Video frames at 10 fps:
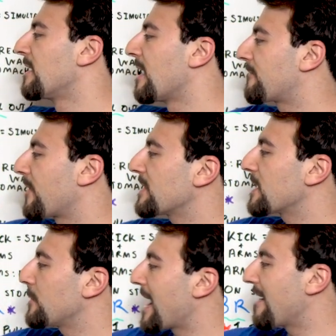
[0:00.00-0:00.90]
And
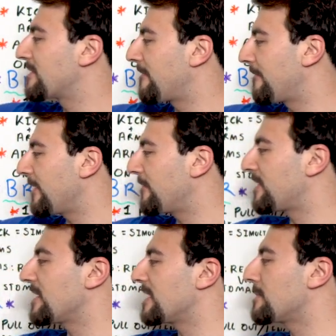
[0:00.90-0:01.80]
finally, we have the
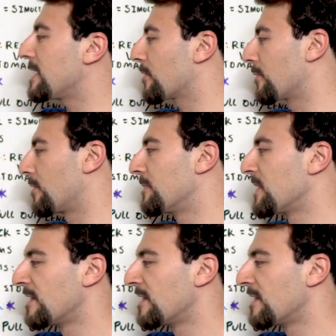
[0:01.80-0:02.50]
15 meter rule.